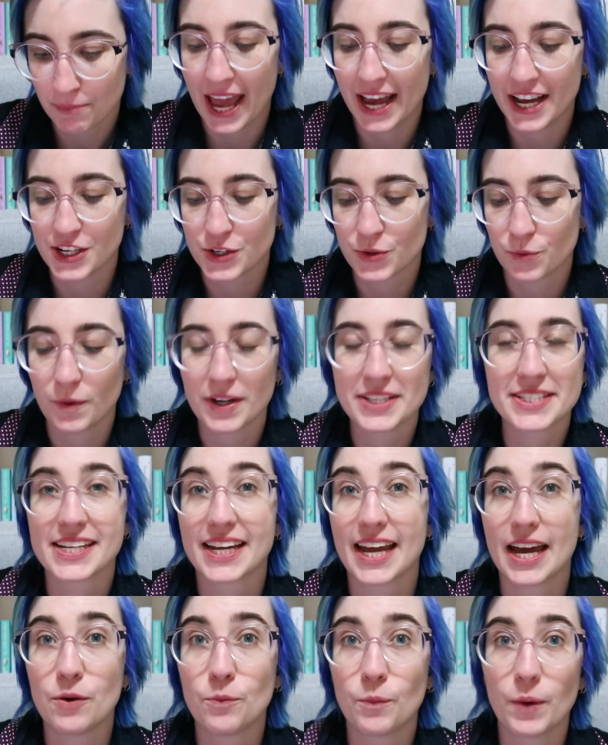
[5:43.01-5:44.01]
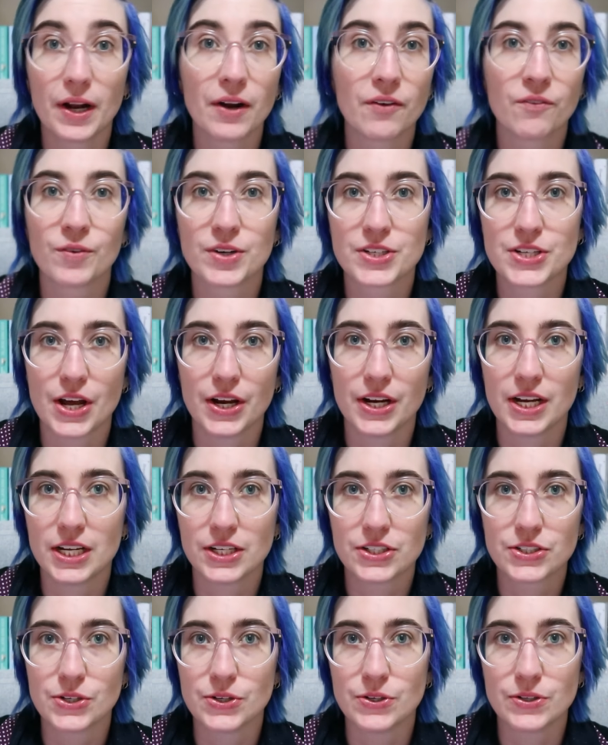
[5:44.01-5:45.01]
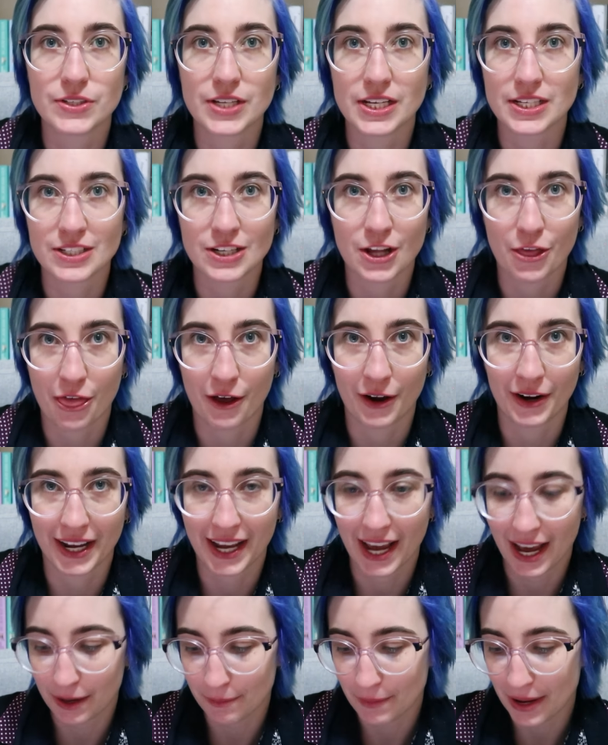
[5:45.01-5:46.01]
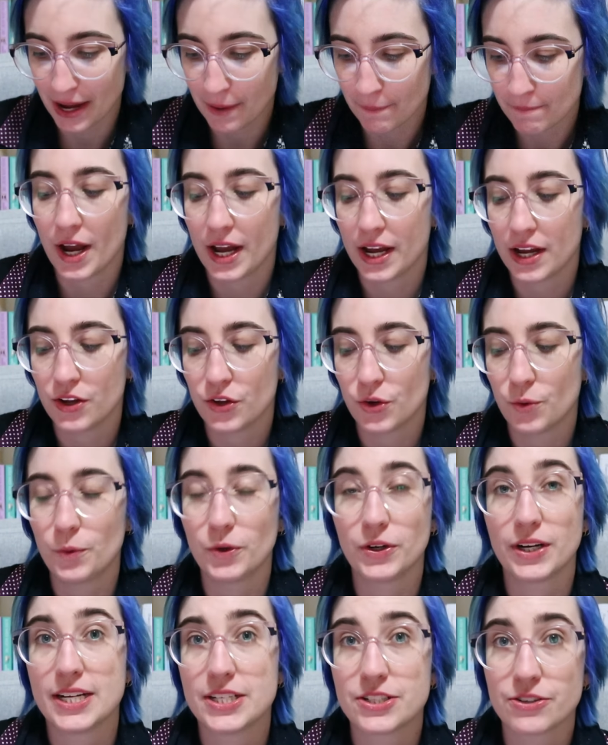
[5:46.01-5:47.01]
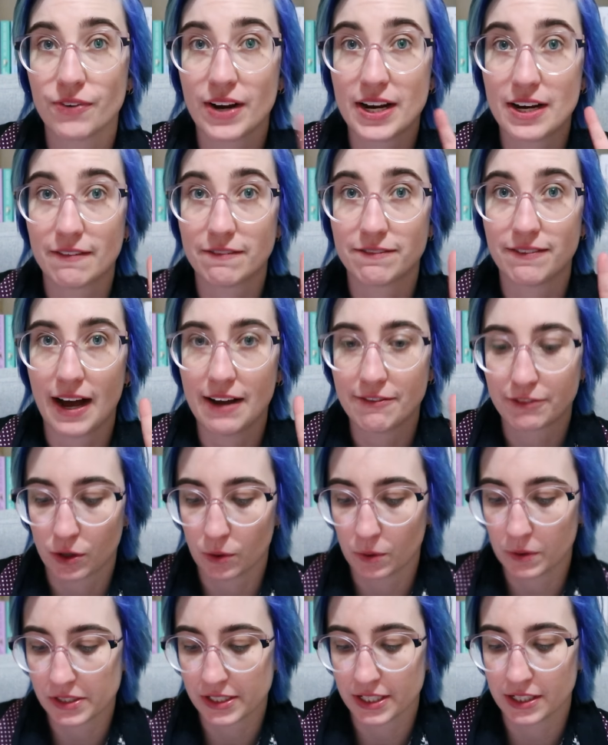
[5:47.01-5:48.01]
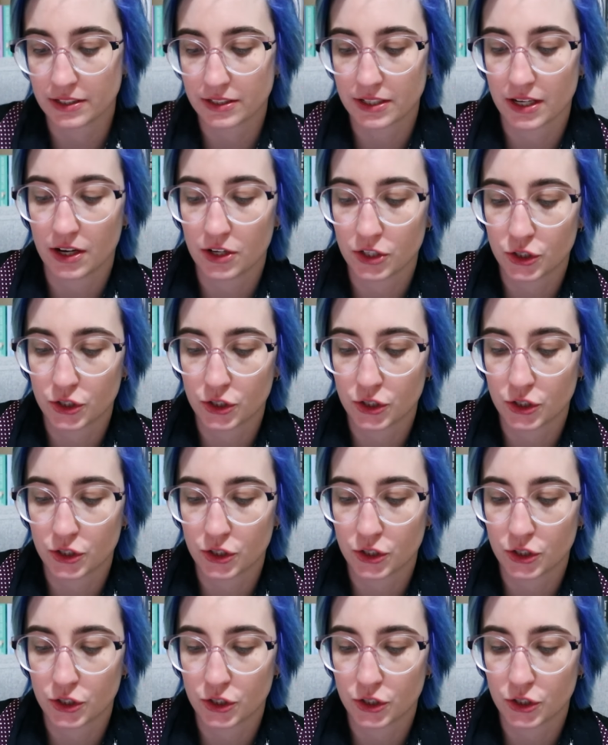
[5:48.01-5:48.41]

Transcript: And once again, we're returning to Seasonathon Academy, where you will need to read 5 courses